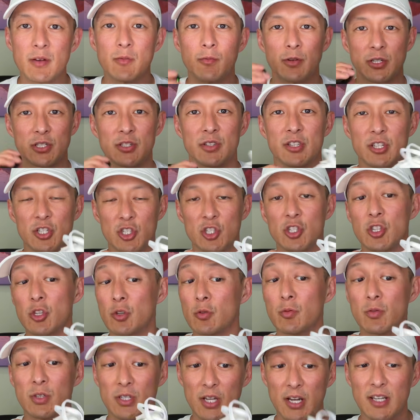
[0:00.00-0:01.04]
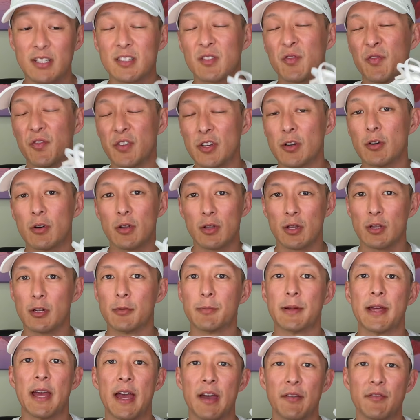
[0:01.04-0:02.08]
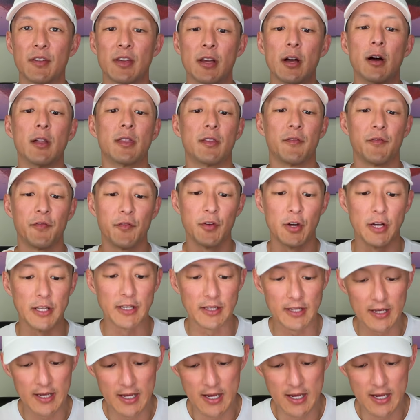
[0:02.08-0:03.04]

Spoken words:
which this shoe does feel a little bit heavy on the foot.